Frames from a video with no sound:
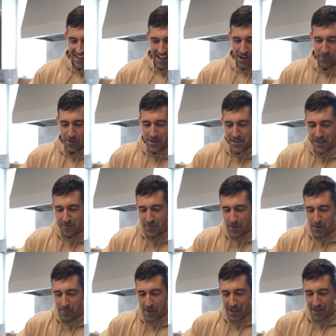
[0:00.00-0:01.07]
I wanted to
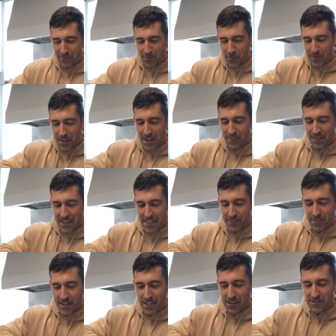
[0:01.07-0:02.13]
film a full day of eating
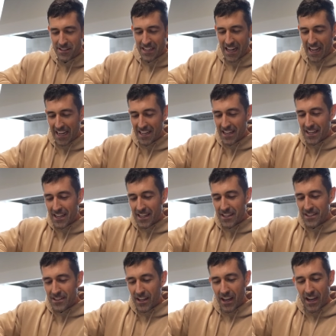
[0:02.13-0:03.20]
video today,
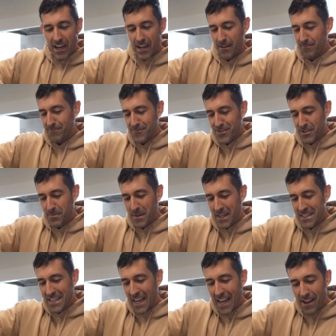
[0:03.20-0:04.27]
um, just
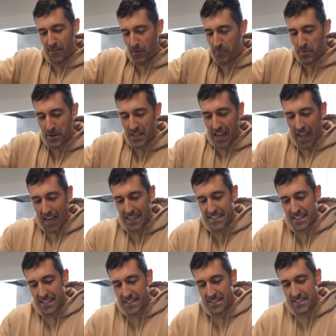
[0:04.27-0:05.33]
because I have a pretty
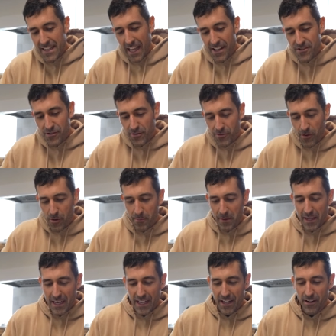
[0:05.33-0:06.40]
hectic schedule
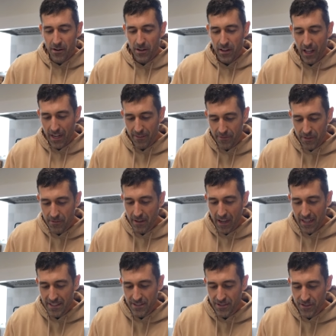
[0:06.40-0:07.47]
normally, and I know a lot of you
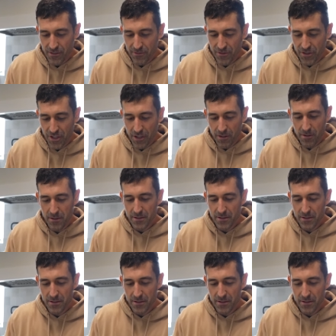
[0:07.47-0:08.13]
guys do too.